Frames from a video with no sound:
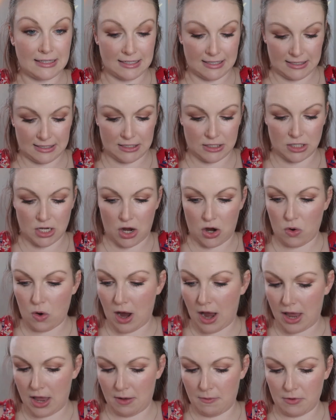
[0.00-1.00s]
So
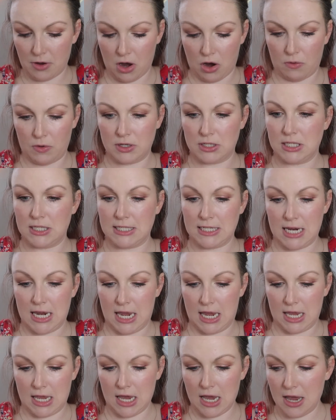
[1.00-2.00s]
I am going to
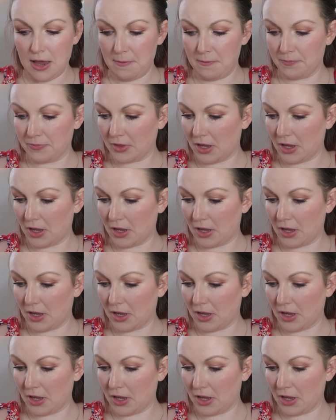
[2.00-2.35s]
take it.